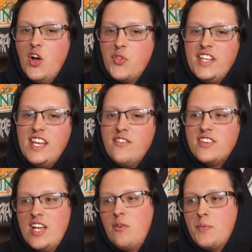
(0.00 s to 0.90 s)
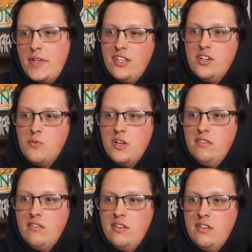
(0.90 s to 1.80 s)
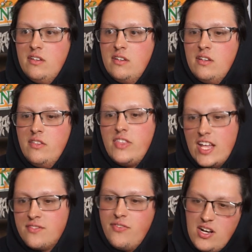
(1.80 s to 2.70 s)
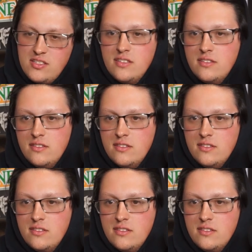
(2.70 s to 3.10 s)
No, they didn't even tell me about the new one. That's fucked.